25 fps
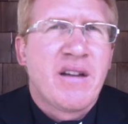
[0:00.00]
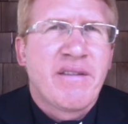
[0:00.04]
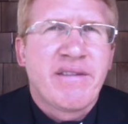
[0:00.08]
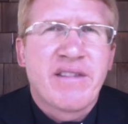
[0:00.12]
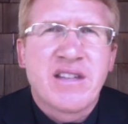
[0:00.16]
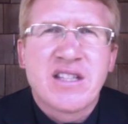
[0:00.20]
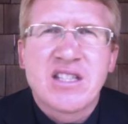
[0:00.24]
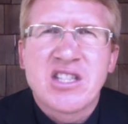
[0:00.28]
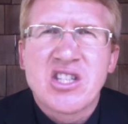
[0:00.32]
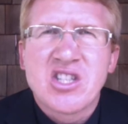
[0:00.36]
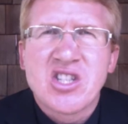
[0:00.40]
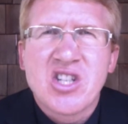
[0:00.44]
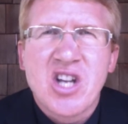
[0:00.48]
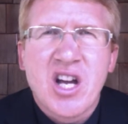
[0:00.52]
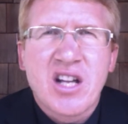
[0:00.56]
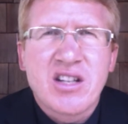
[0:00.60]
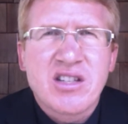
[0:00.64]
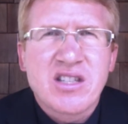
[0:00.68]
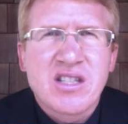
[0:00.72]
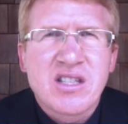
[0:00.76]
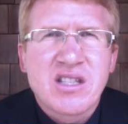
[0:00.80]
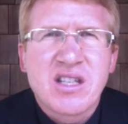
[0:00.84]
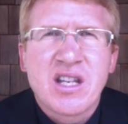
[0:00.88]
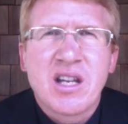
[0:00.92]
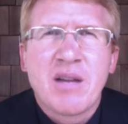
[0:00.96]
This is not
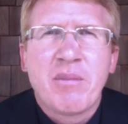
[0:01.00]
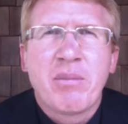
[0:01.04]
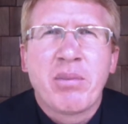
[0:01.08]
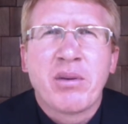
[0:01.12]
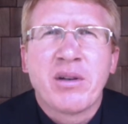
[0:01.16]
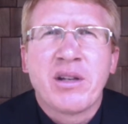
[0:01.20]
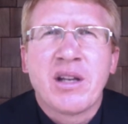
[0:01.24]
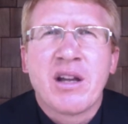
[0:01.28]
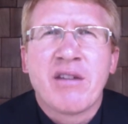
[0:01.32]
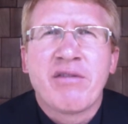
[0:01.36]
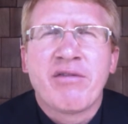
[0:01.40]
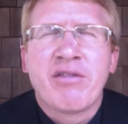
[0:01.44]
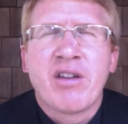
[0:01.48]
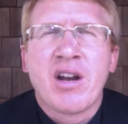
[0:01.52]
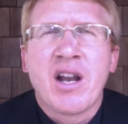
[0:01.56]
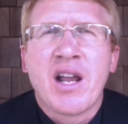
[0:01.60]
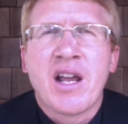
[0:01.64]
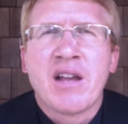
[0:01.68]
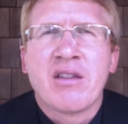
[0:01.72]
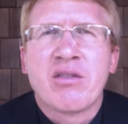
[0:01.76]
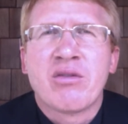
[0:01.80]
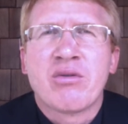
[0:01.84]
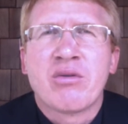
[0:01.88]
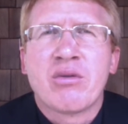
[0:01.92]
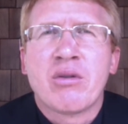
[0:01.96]
simply a
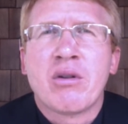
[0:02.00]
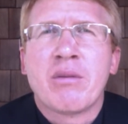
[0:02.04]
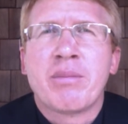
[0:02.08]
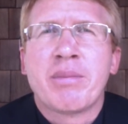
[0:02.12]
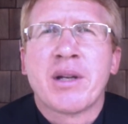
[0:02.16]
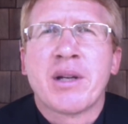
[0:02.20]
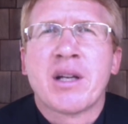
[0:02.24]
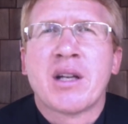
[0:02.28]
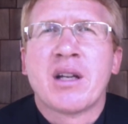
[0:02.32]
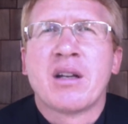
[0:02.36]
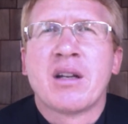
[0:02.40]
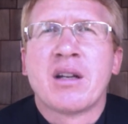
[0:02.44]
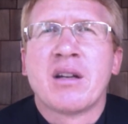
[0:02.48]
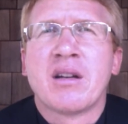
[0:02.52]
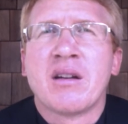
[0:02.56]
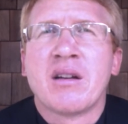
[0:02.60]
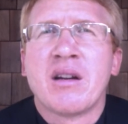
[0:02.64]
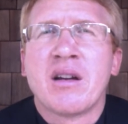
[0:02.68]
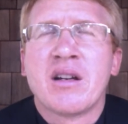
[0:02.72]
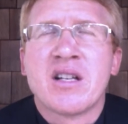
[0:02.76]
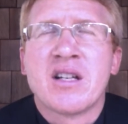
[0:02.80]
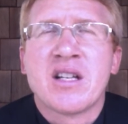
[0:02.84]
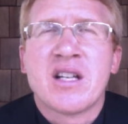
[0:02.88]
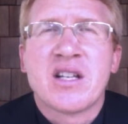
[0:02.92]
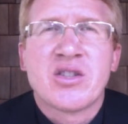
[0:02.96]
philanthropic
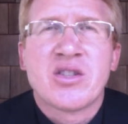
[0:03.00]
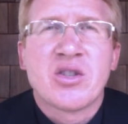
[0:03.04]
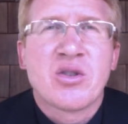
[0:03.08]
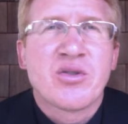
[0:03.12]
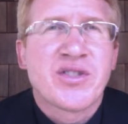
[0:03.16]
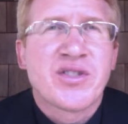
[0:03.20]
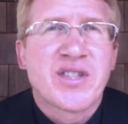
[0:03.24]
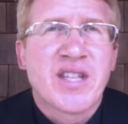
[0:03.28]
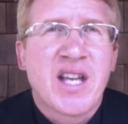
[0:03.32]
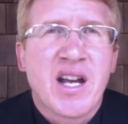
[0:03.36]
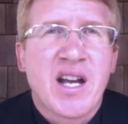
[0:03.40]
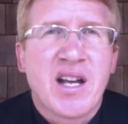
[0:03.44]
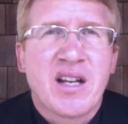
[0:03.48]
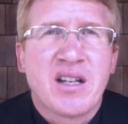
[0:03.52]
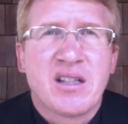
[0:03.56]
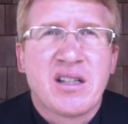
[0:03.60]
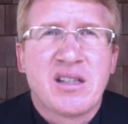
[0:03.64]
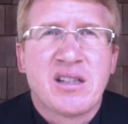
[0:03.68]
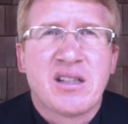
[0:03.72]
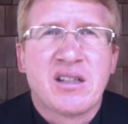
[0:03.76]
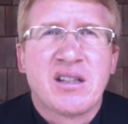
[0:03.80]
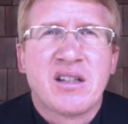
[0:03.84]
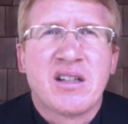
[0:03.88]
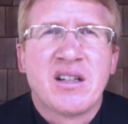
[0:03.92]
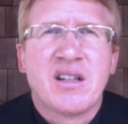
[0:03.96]
society.
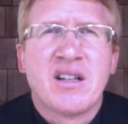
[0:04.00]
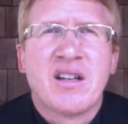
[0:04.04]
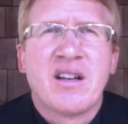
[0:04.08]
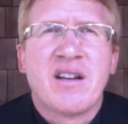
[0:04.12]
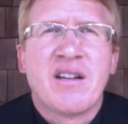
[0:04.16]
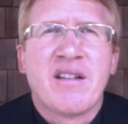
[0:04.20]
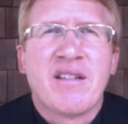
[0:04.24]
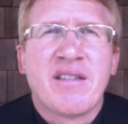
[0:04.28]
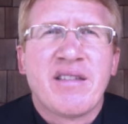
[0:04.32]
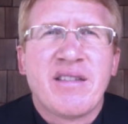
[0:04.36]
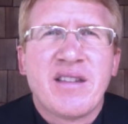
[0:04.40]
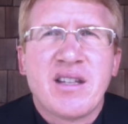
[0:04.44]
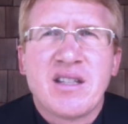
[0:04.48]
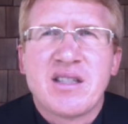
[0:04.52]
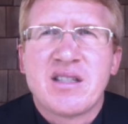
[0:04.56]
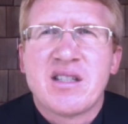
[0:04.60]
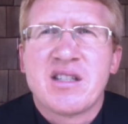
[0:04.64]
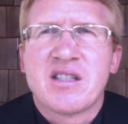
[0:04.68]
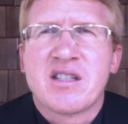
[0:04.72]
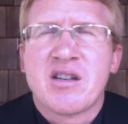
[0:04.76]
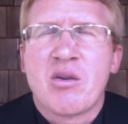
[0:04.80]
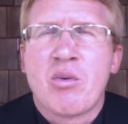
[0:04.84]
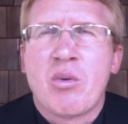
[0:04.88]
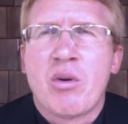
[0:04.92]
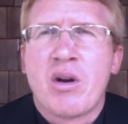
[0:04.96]
This
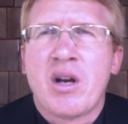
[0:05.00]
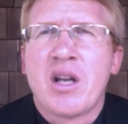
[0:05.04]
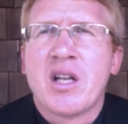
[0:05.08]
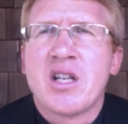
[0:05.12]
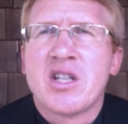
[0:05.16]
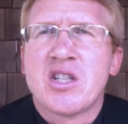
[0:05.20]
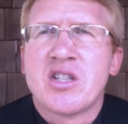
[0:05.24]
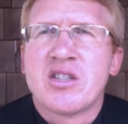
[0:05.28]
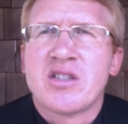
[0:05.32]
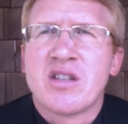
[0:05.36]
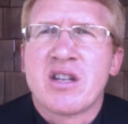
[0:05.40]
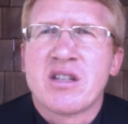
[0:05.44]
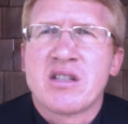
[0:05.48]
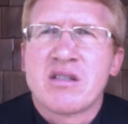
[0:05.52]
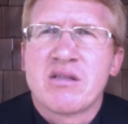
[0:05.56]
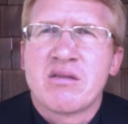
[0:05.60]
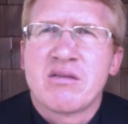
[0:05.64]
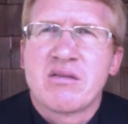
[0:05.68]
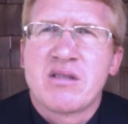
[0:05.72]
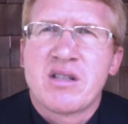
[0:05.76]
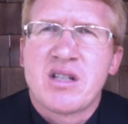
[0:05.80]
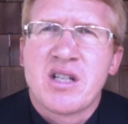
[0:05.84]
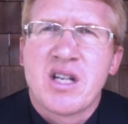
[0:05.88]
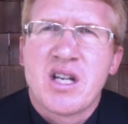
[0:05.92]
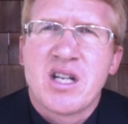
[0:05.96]
is a religious
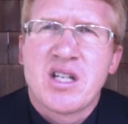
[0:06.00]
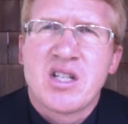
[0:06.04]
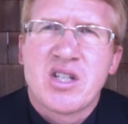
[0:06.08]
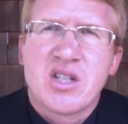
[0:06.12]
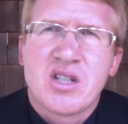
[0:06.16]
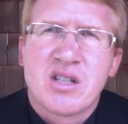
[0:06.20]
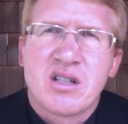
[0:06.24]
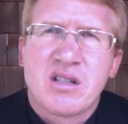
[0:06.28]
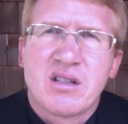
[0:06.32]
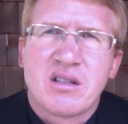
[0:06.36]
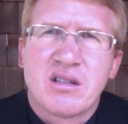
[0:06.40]
association.